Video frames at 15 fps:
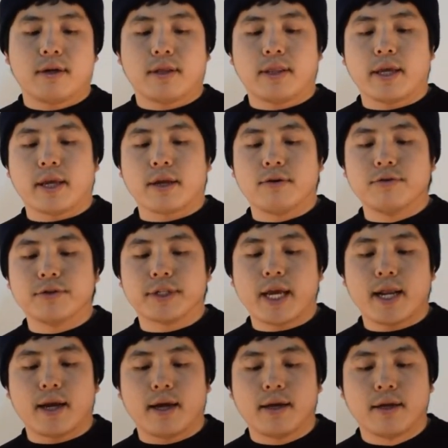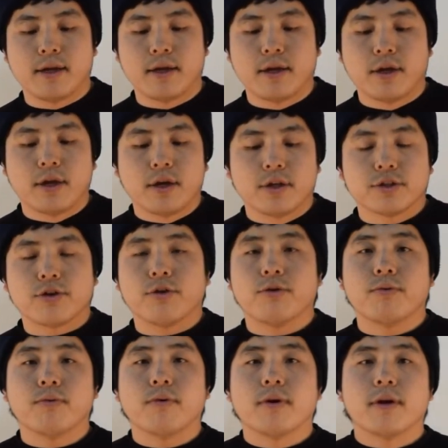They can lose data.
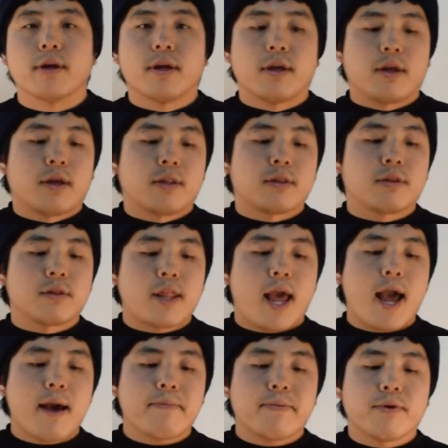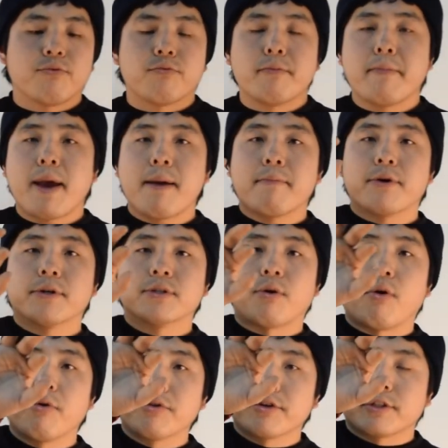So the NAB remembers
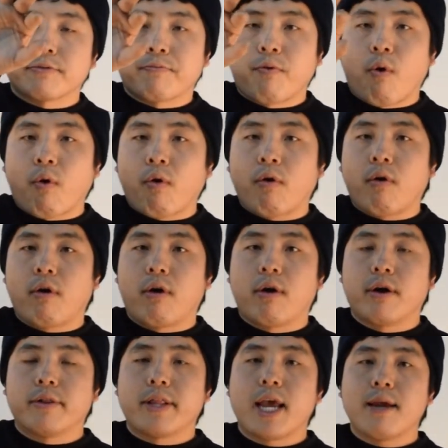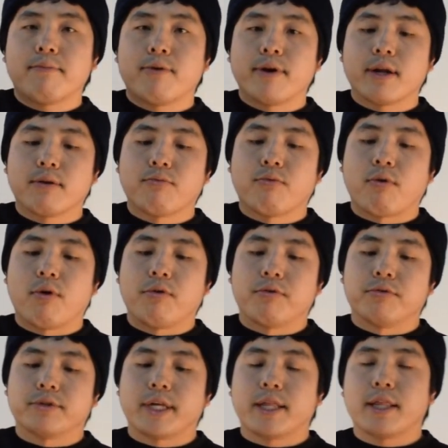all those 4 neighboring
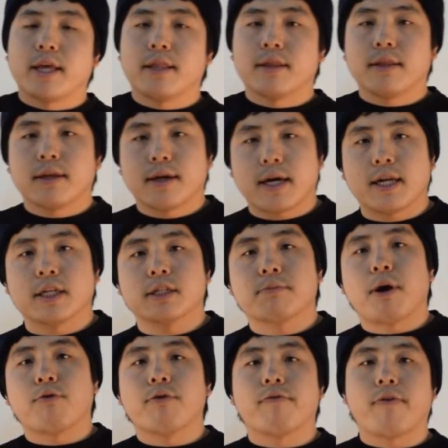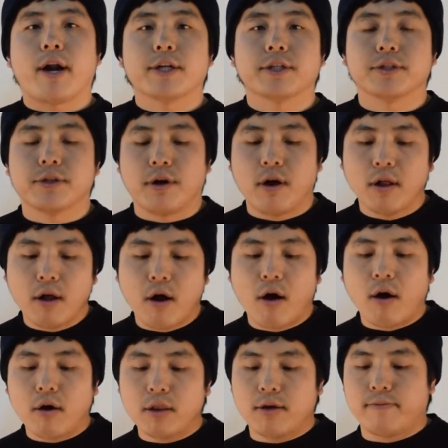rows and then kind of smart refreshes
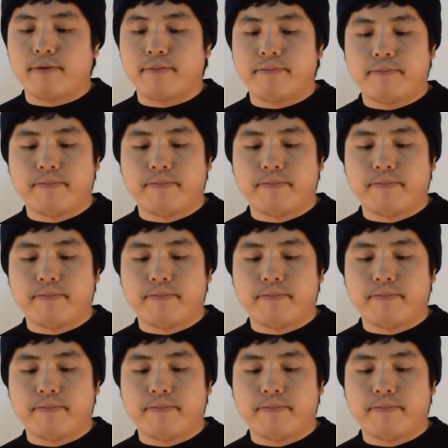all of them.